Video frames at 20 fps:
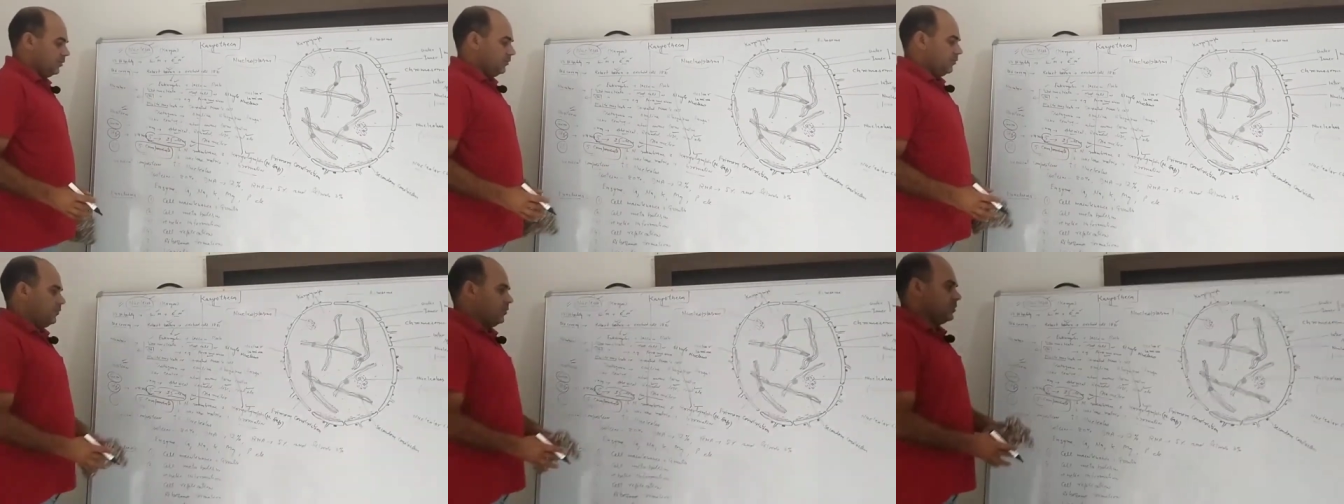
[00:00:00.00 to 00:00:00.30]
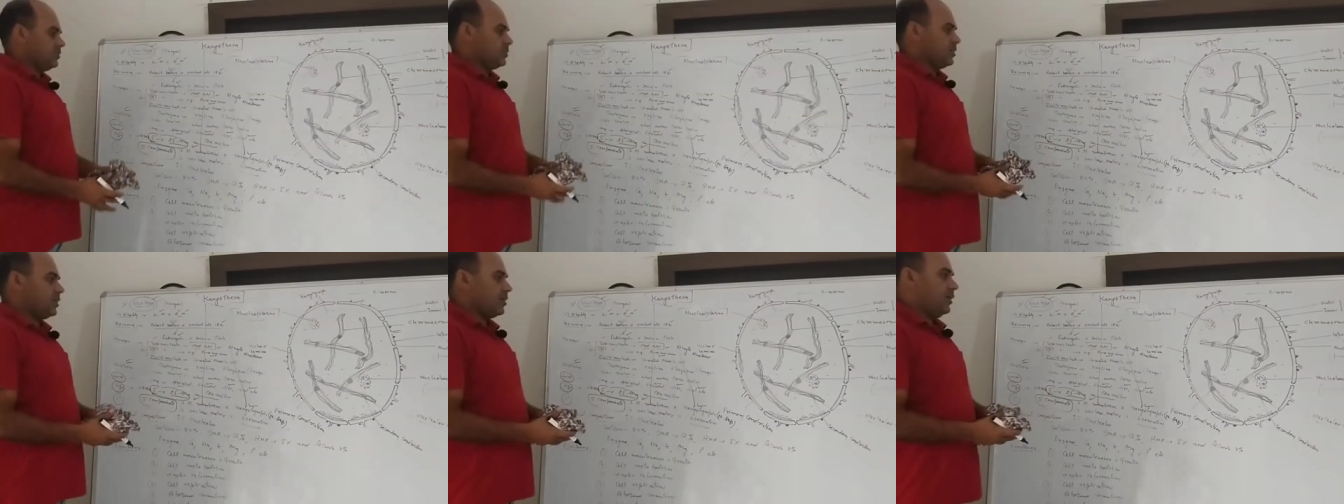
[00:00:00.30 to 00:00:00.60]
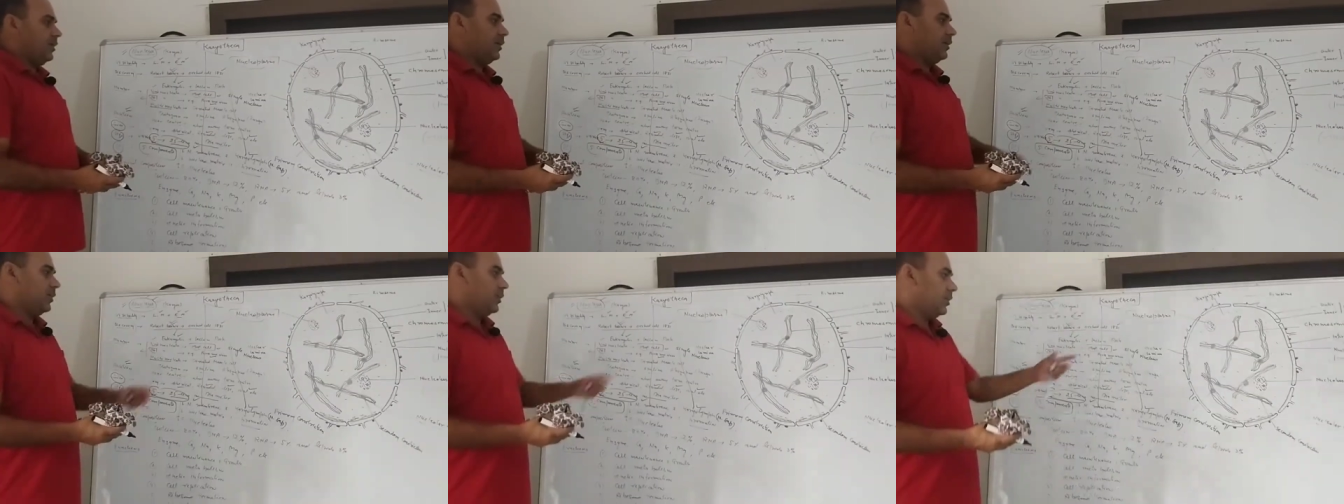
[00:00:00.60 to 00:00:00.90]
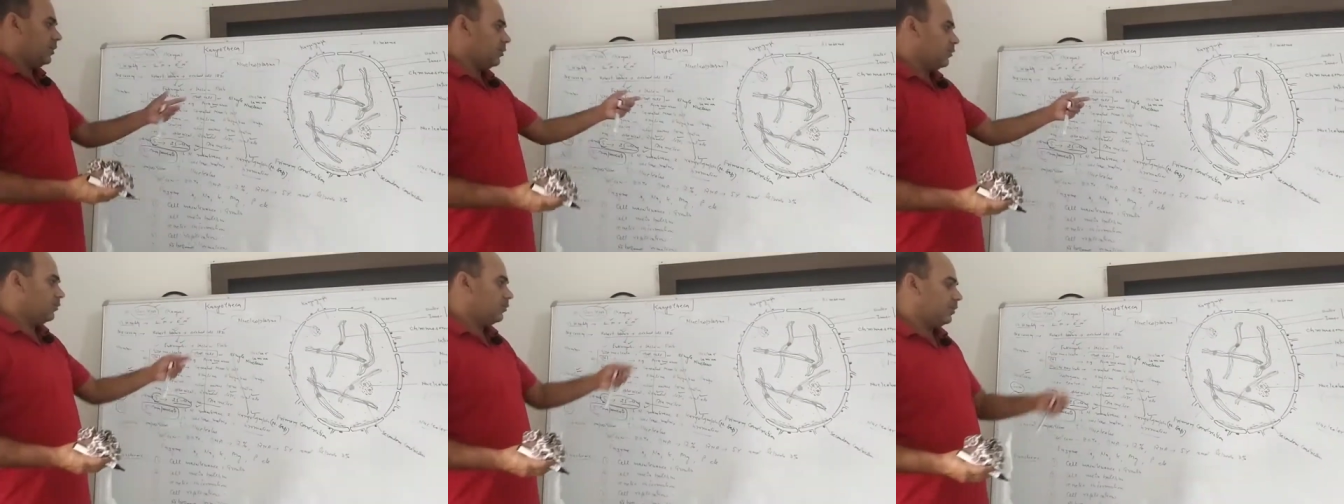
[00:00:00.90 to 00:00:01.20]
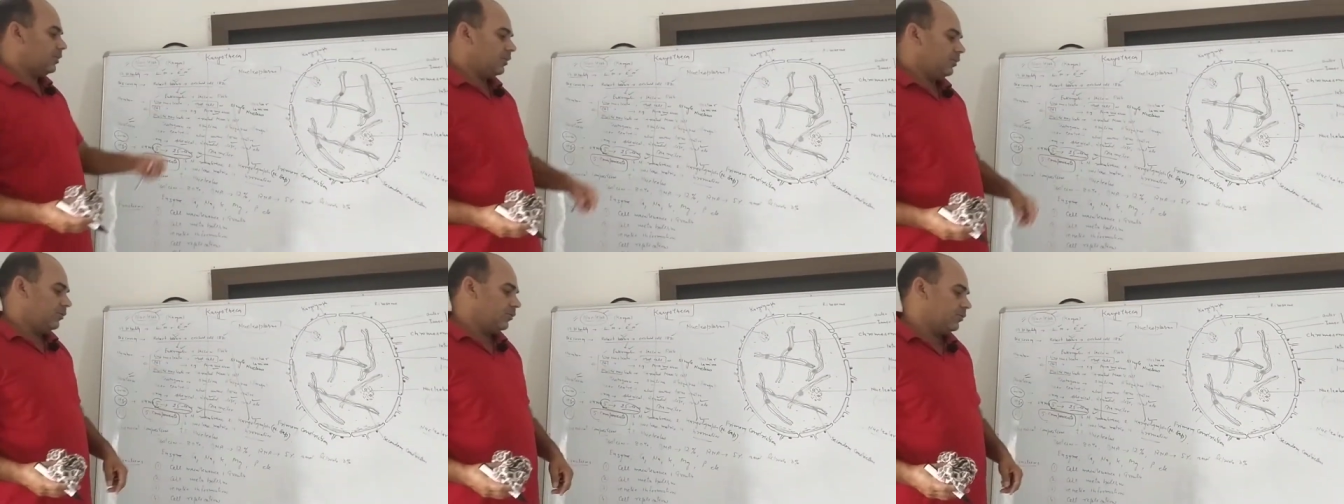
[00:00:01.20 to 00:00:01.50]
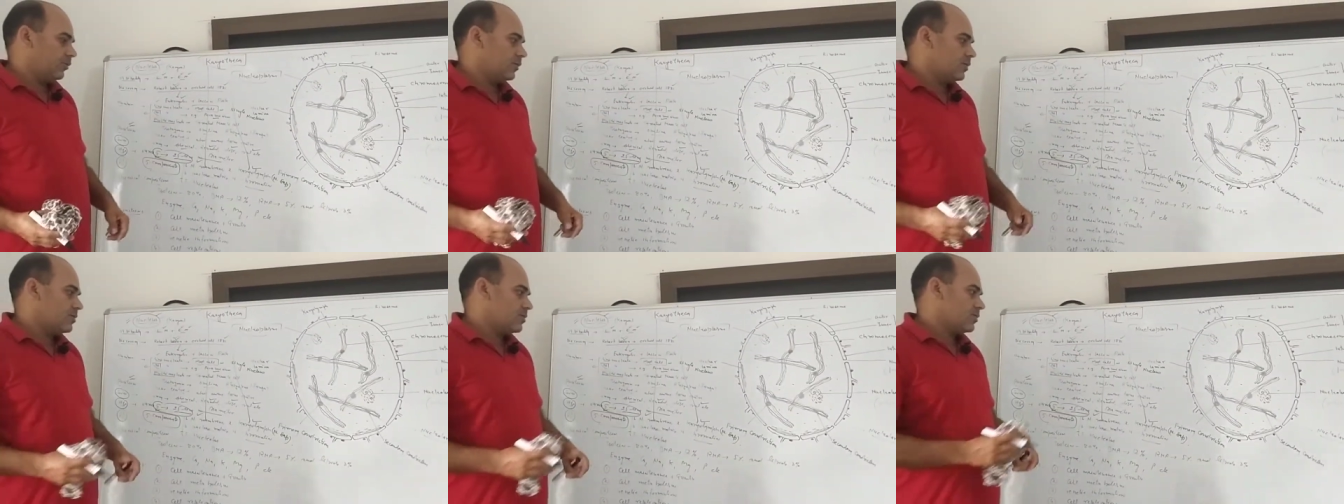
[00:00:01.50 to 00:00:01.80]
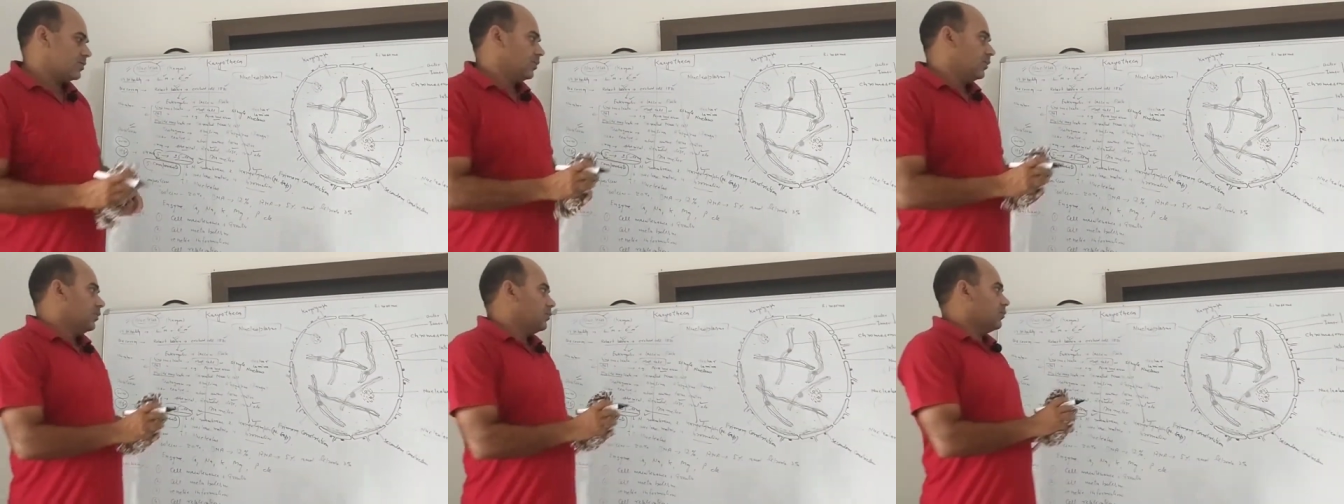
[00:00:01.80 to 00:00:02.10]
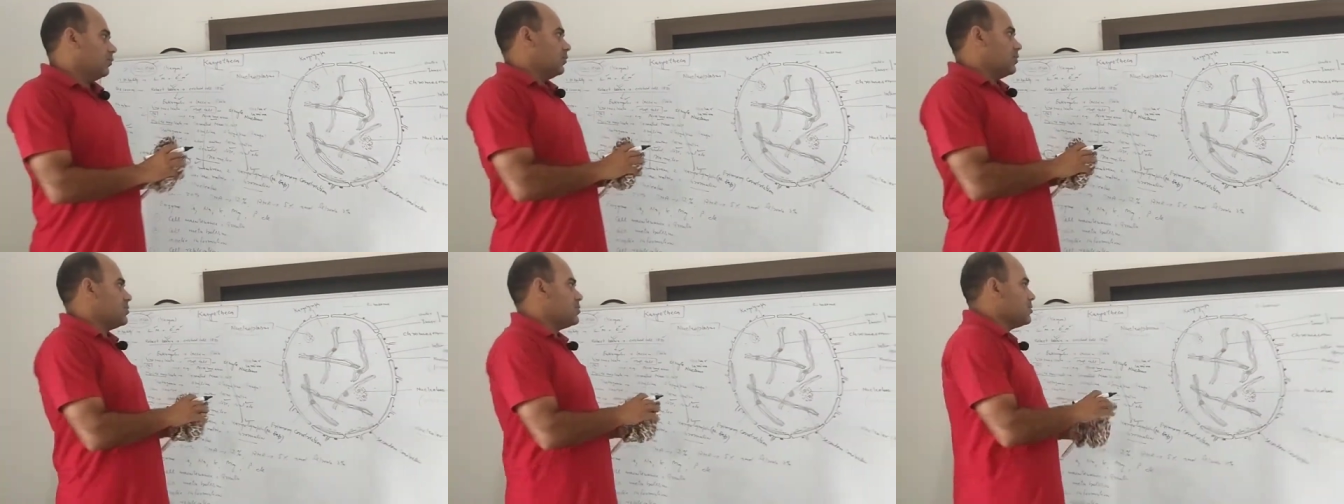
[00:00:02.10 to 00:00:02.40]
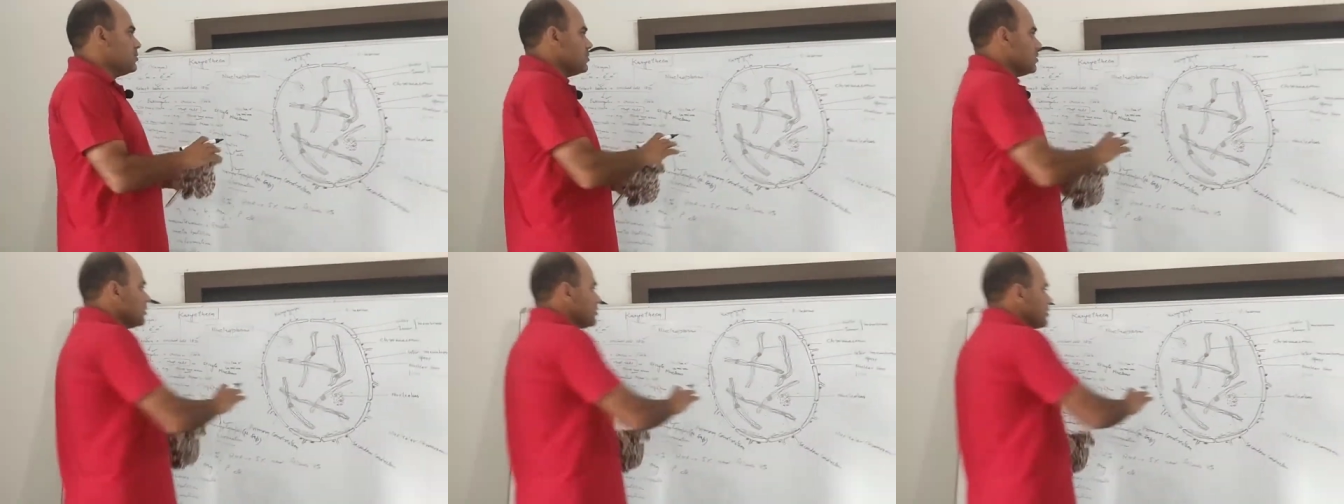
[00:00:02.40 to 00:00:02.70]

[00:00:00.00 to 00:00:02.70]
which are related to the nucleus. So this is the